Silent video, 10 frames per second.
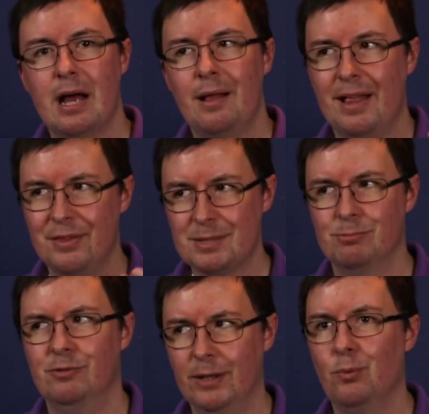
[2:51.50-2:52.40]
and this
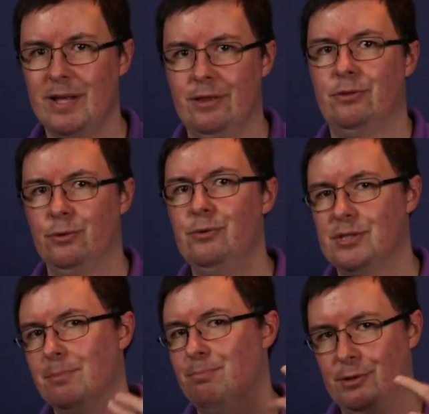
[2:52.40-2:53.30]
movie went through
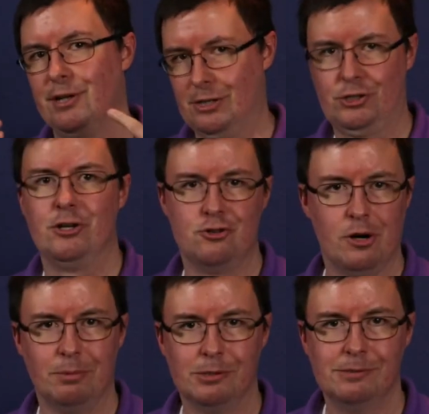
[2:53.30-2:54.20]
some production
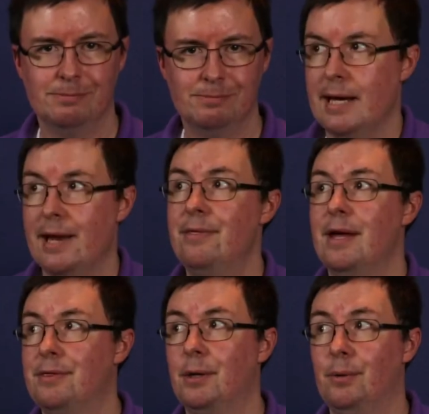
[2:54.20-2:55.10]
trouble, in
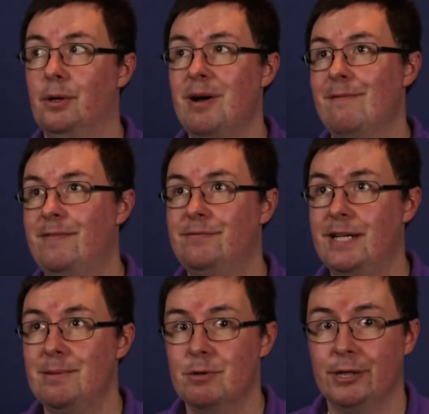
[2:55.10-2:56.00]
that there were about
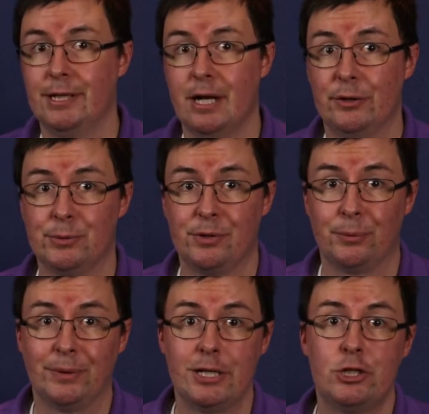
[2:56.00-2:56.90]
$15 million worth of
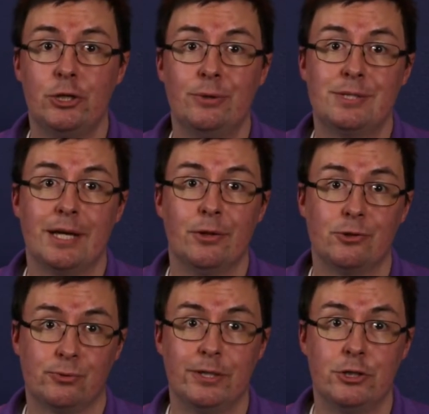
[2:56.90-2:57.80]
reshoots, and
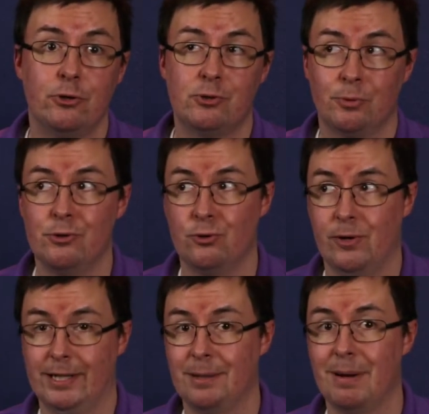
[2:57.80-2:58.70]
those reshoots were
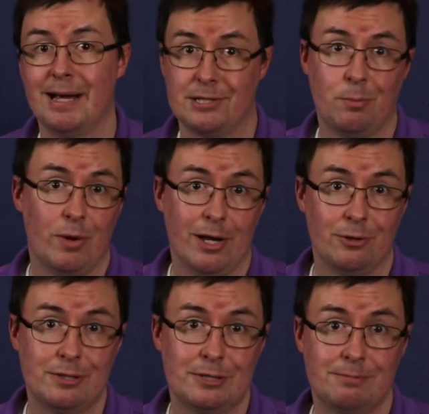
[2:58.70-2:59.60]
directed by someone
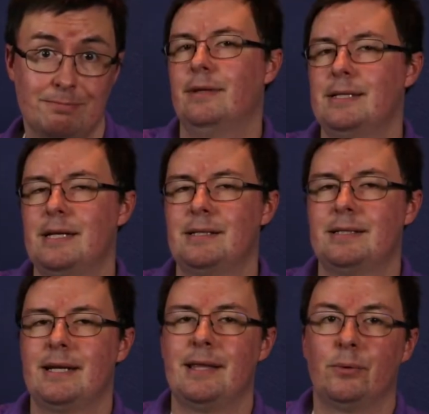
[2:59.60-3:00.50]
else. That's not to
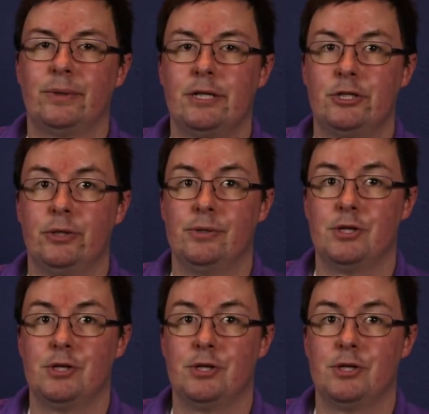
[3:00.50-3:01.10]
say that reshoots